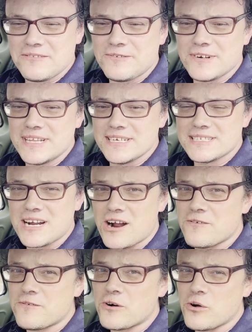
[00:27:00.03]
for this car
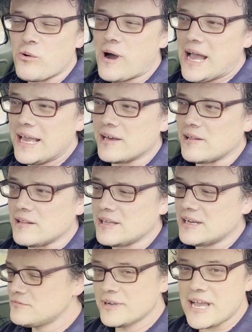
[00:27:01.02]
for a while.
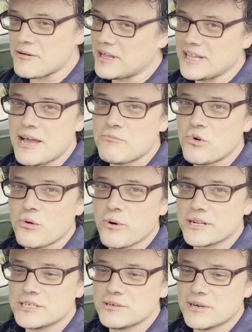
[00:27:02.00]
We got a lot more
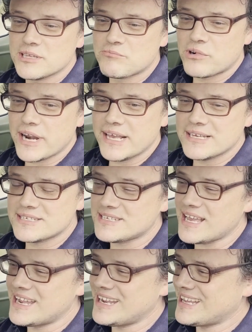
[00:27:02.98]
work to do on the brakes,
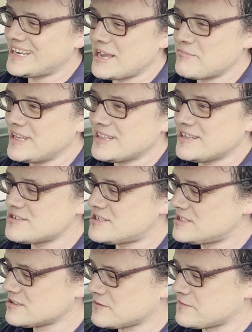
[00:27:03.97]
and then, I mean, there's
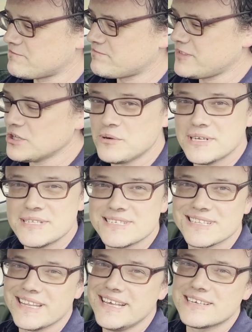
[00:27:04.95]
still fluids
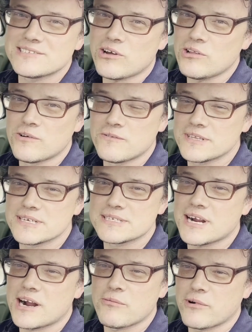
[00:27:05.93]
and leaks all over this
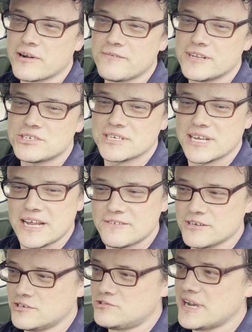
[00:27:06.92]
car we're eventually gonna have
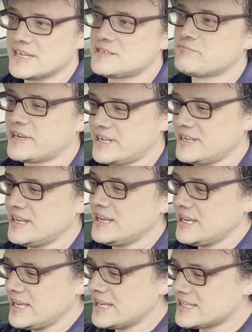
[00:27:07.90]
to address, but
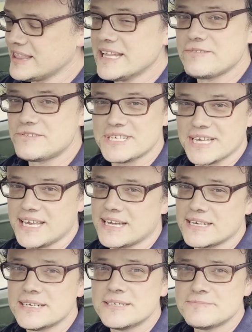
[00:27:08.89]
it lives again.